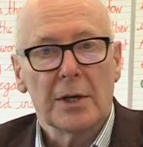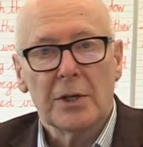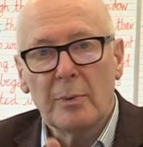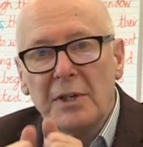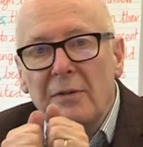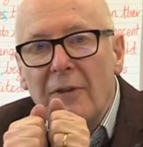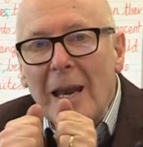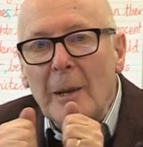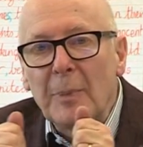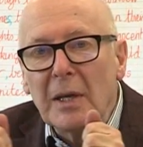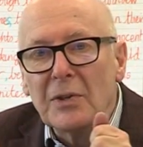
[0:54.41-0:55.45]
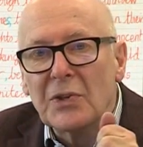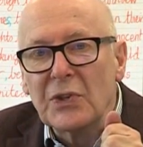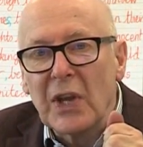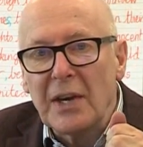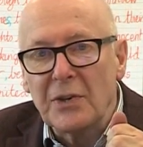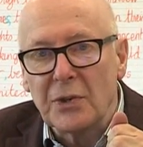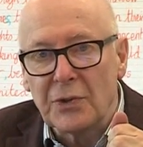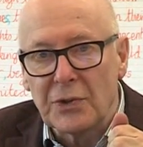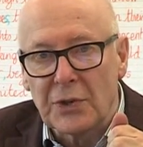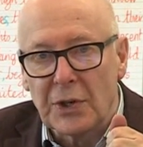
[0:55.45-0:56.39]
So we're developing the
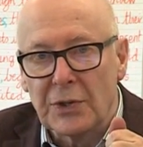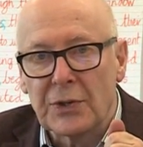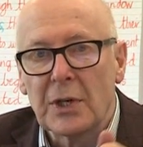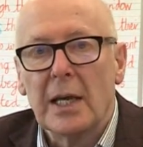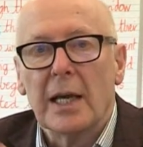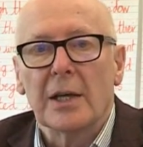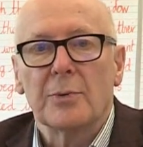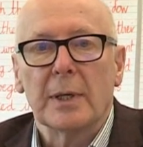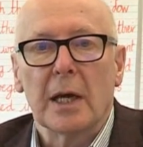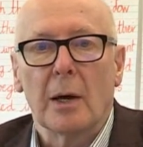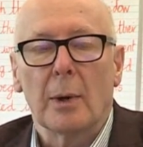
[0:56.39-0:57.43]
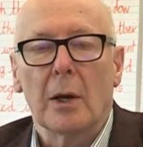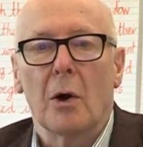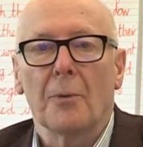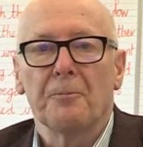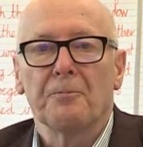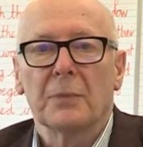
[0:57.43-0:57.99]
sentences as we go along.